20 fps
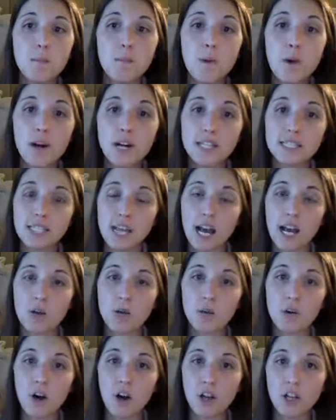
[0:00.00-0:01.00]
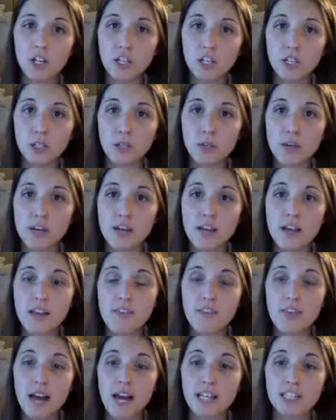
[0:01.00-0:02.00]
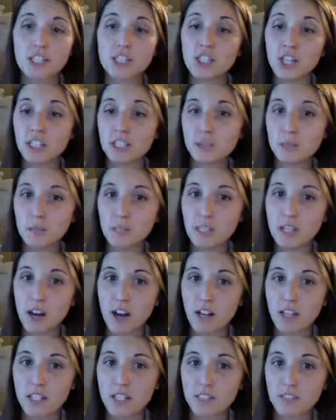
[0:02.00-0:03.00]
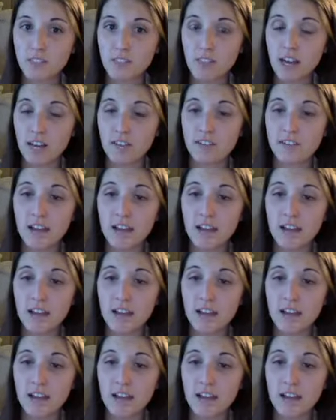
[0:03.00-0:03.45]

But I will argue that just because of that